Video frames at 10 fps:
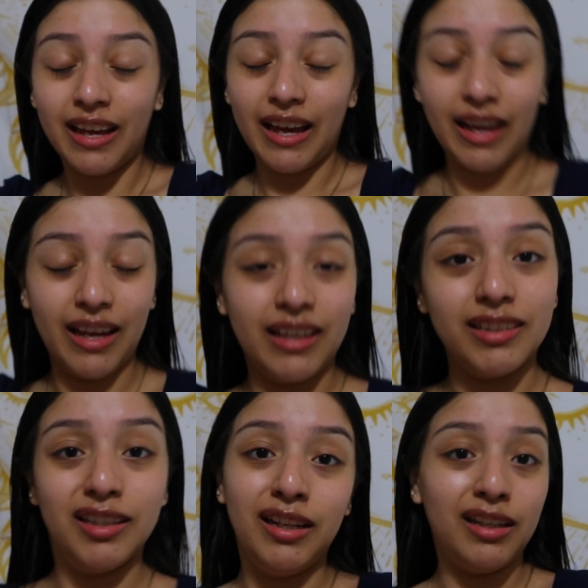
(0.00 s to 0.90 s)

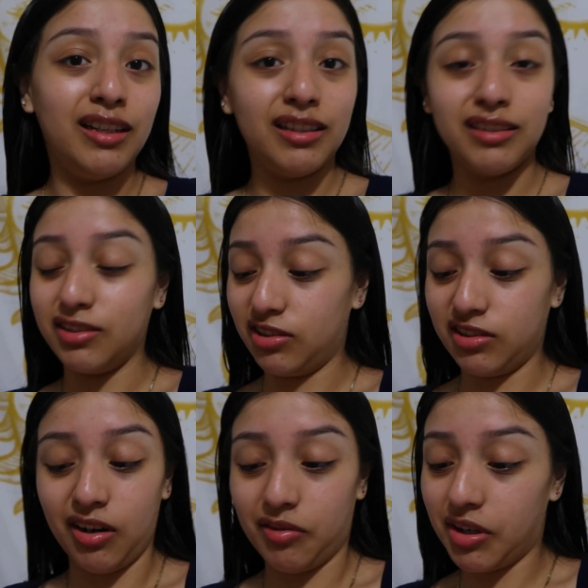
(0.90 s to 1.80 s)
and just
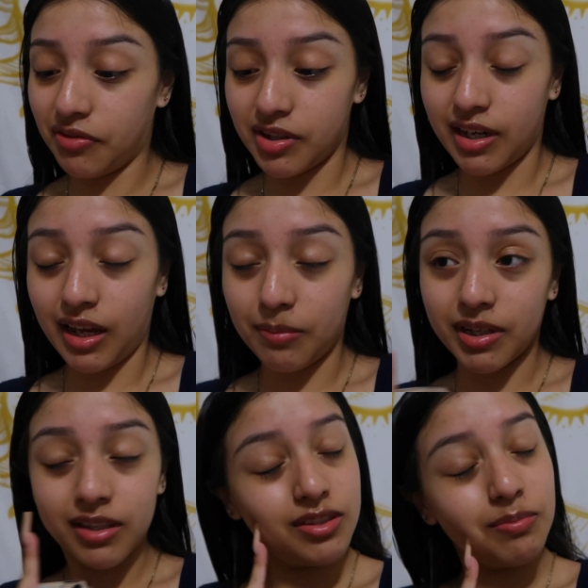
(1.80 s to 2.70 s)
got ready for the night
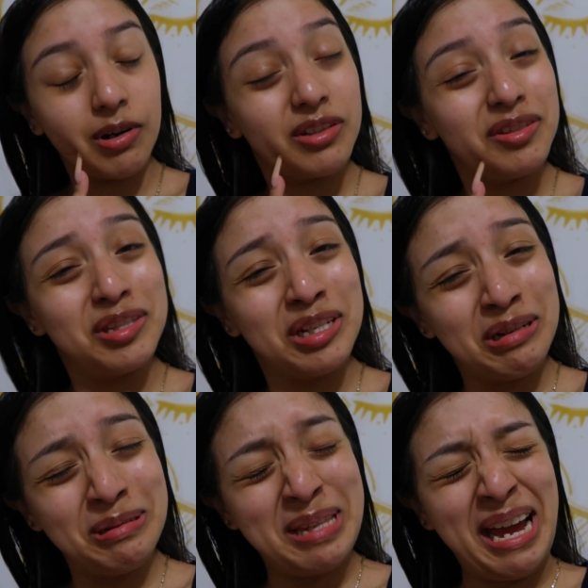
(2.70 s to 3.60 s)
because tomorrow is
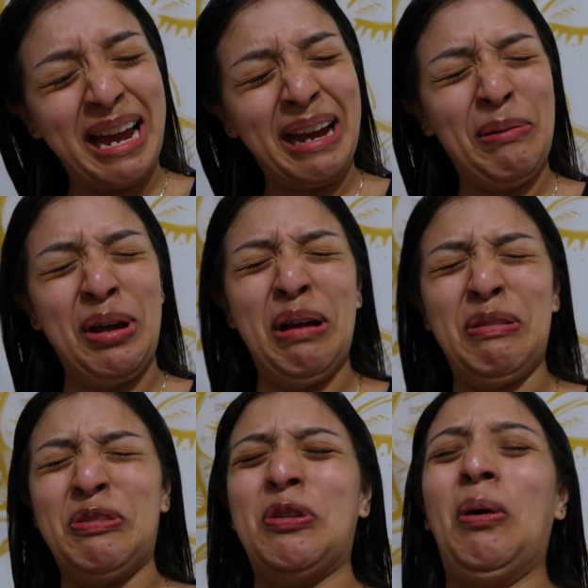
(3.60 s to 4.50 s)
Tuesday. We
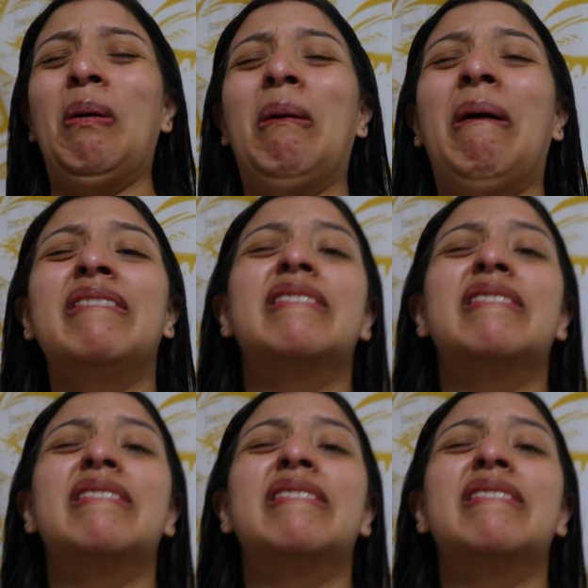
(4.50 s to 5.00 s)
have school.